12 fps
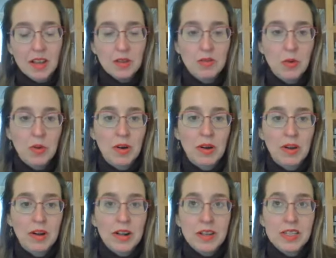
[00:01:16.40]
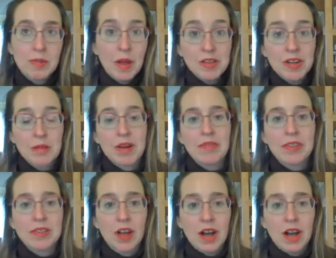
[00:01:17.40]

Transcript: For smaller nonprofits,